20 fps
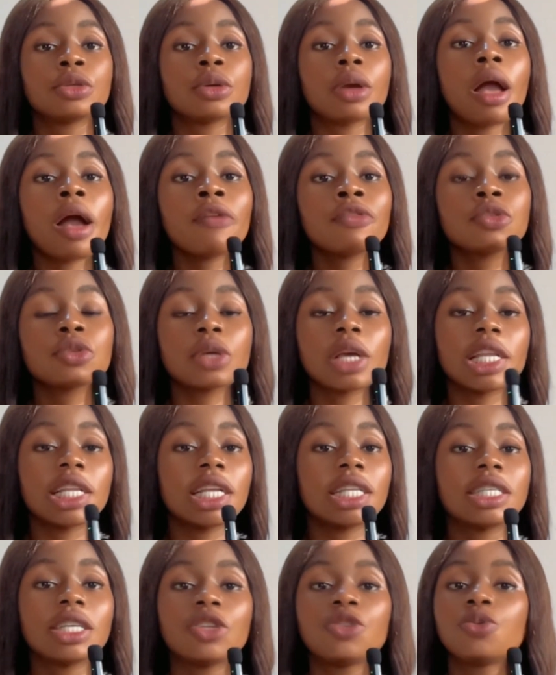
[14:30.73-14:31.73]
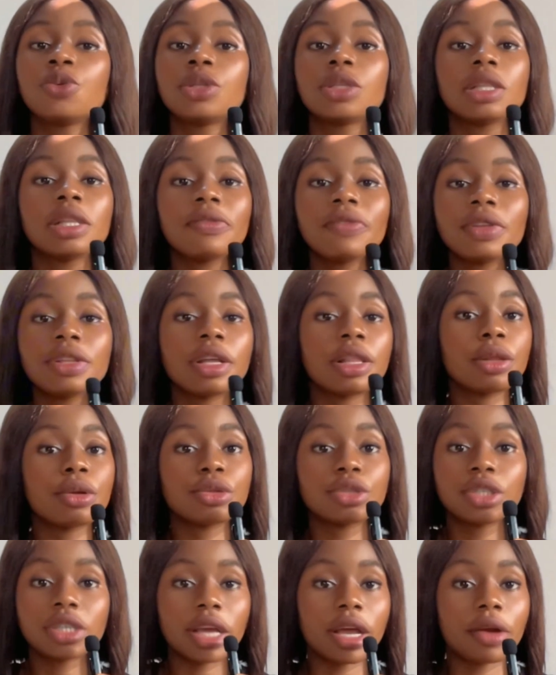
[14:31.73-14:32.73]
you have to edit it with living
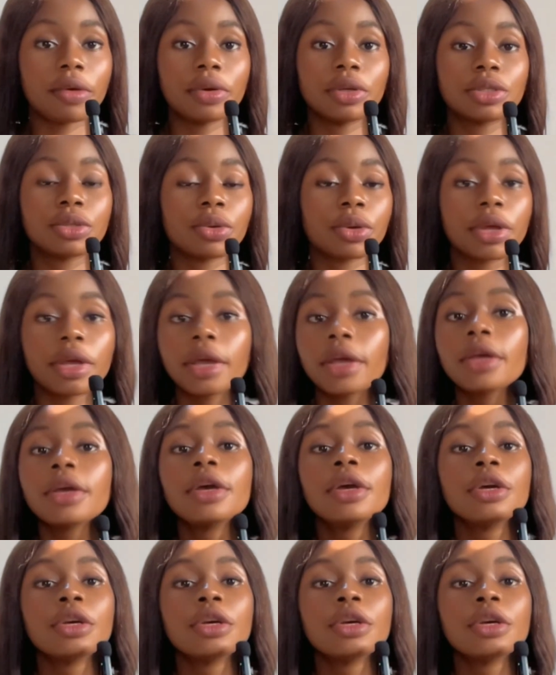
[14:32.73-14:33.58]
alone diaries. Okay.